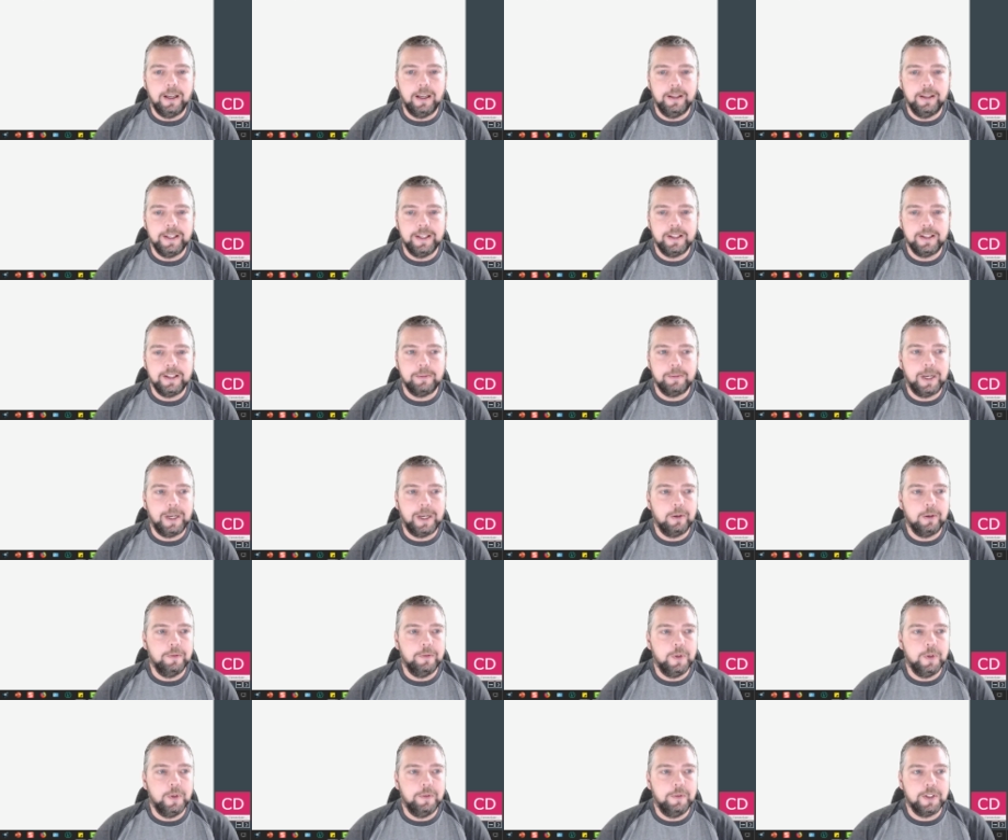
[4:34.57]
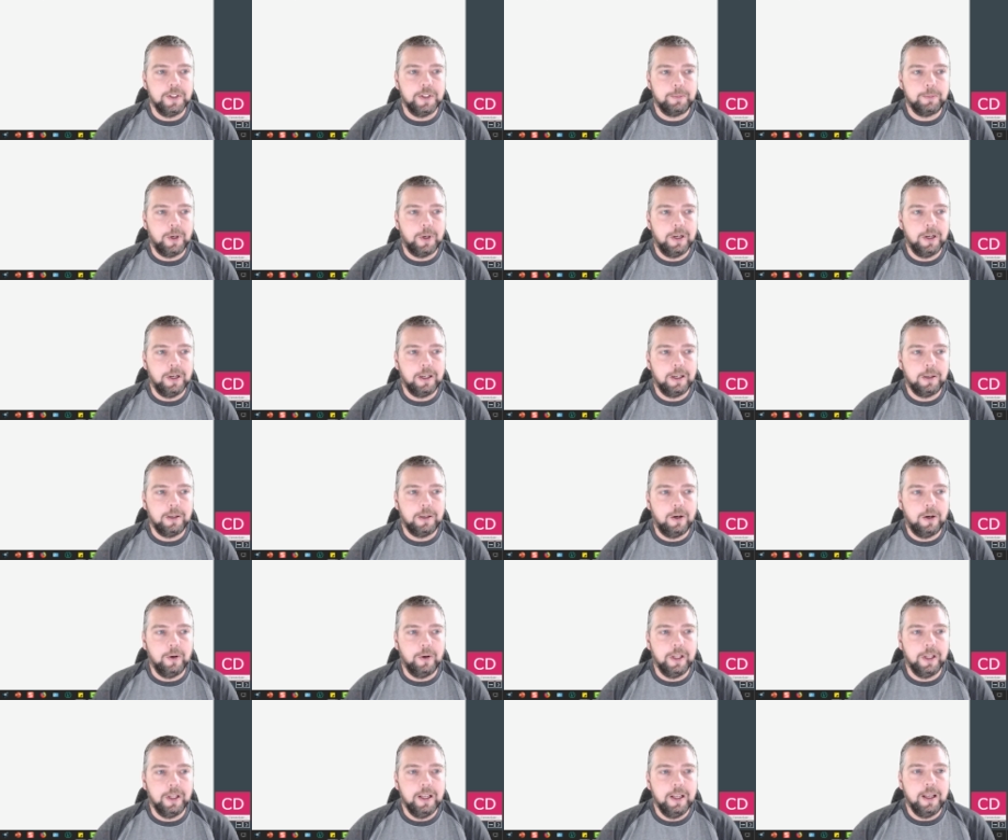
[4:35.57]
this is my review of this product
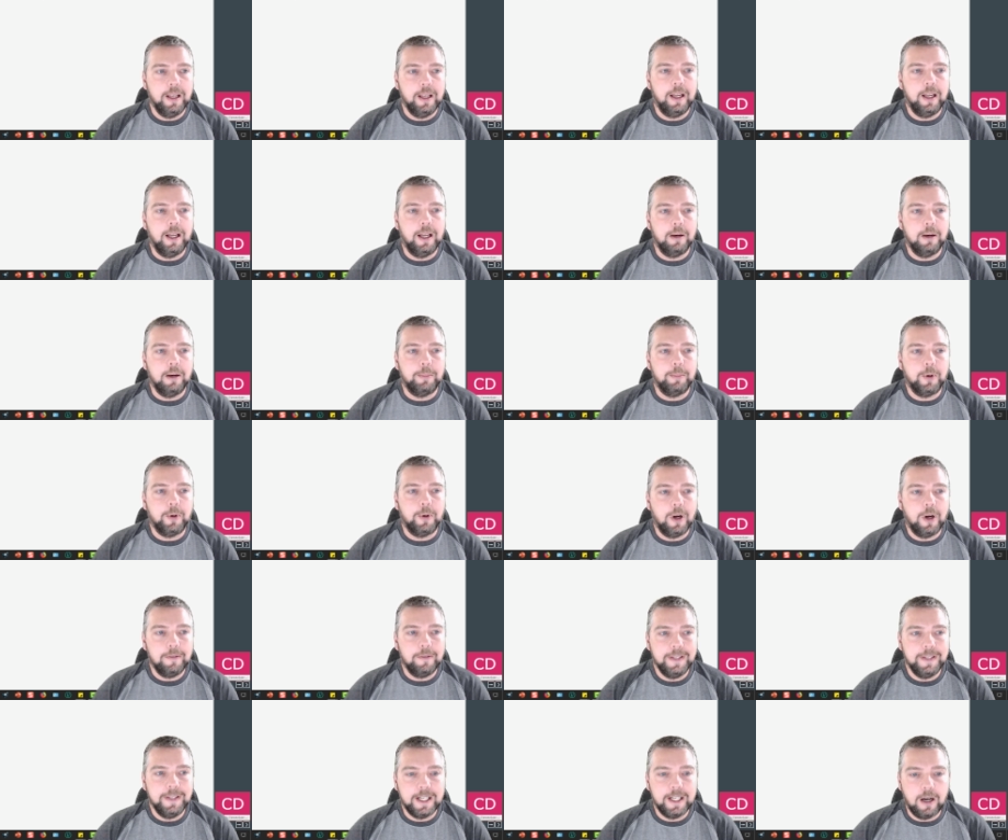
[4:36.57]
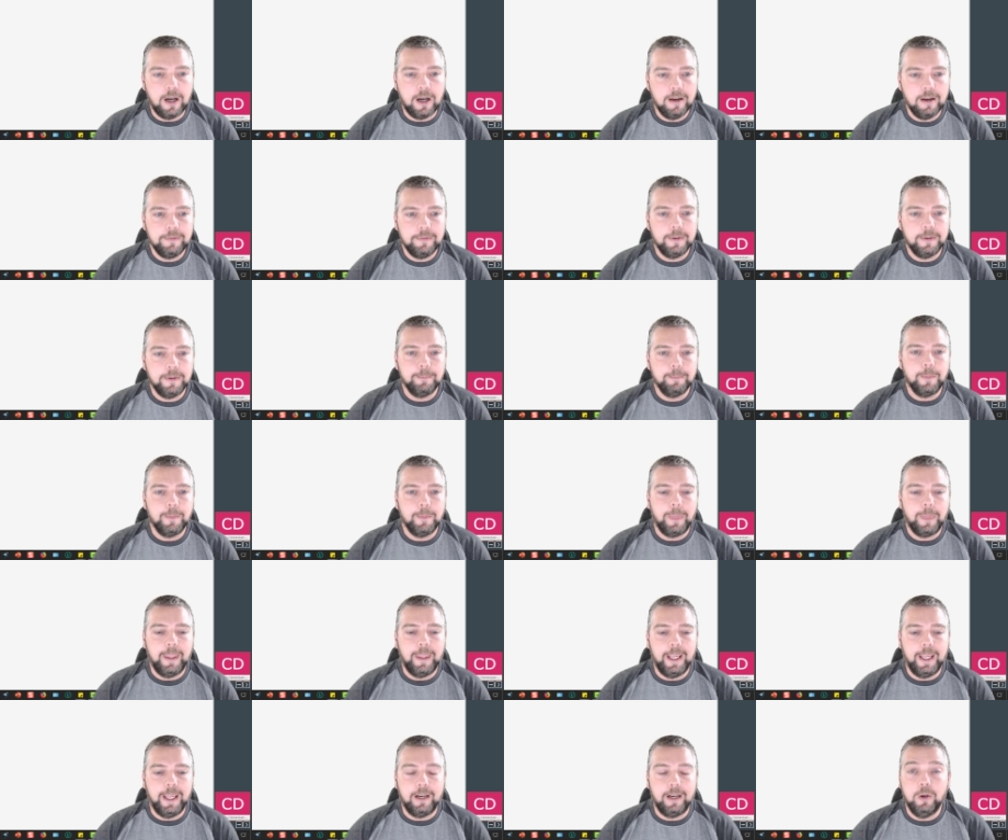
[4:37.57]
called ProfiConf,
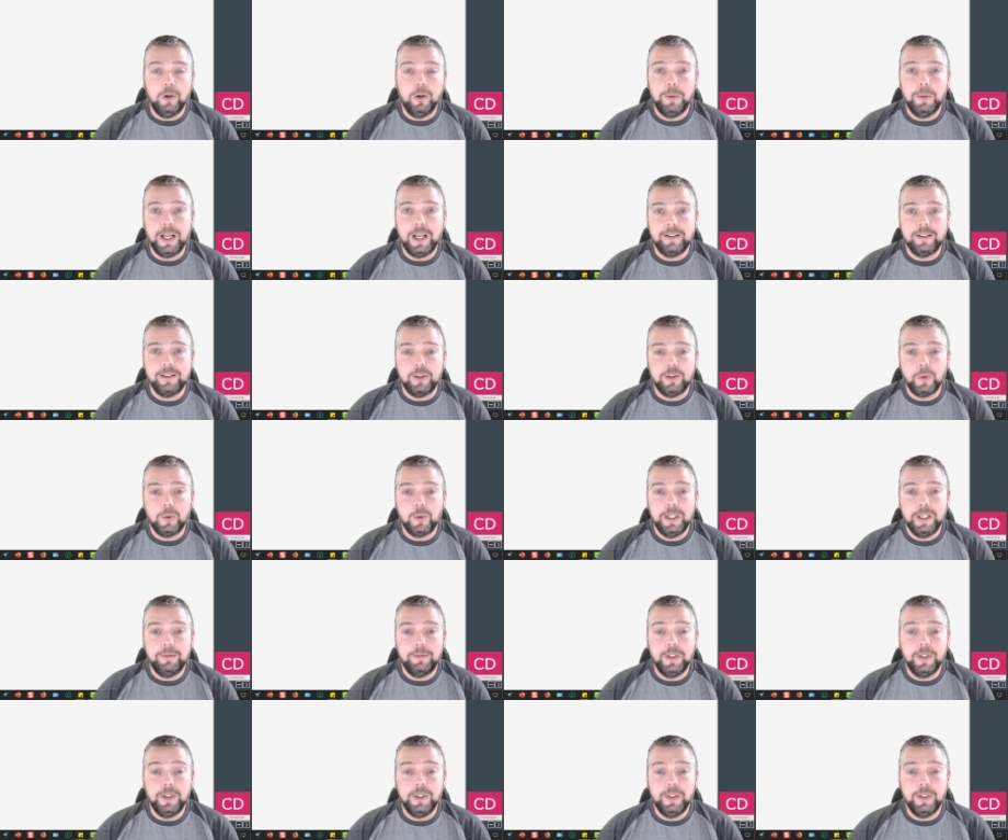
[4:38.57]
and I hope you guys enjoyed it.